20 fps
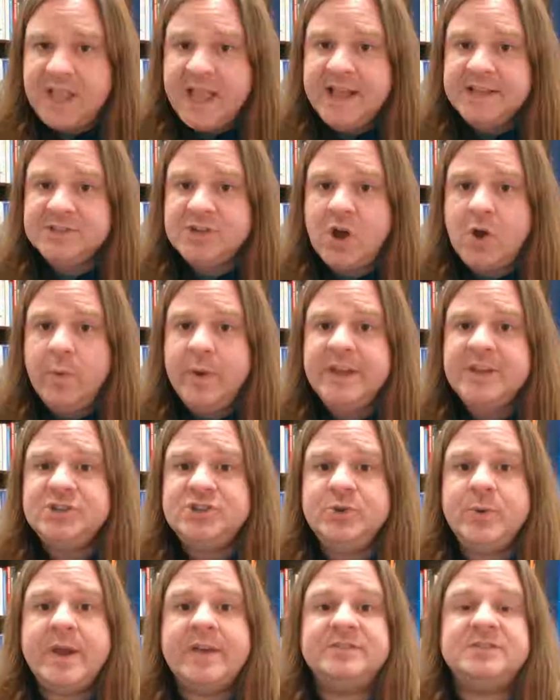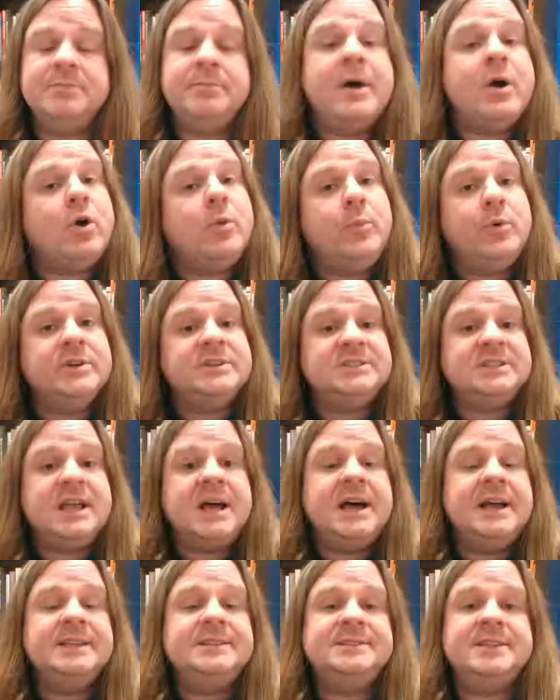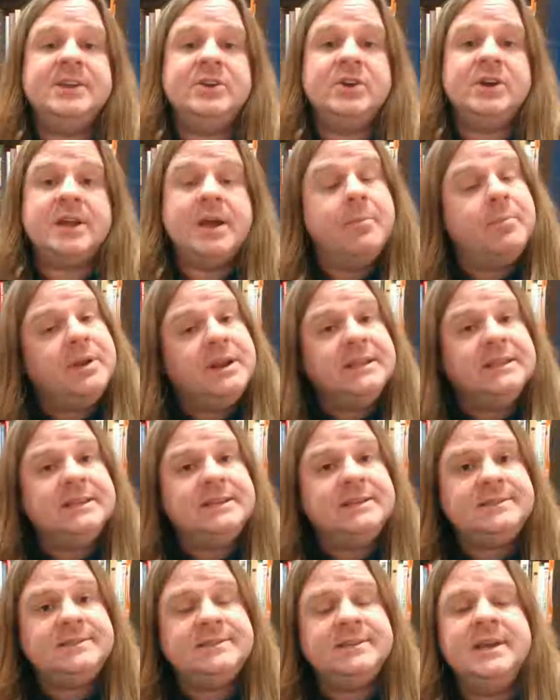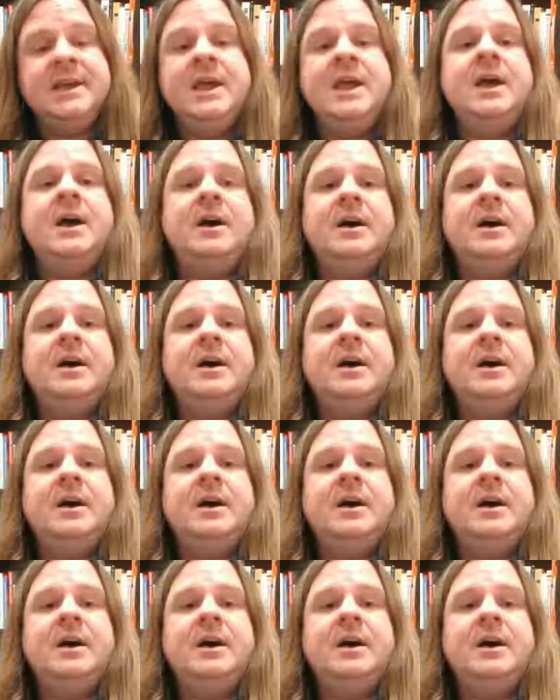as always, you have some PowerPoint slides that are accompanying this,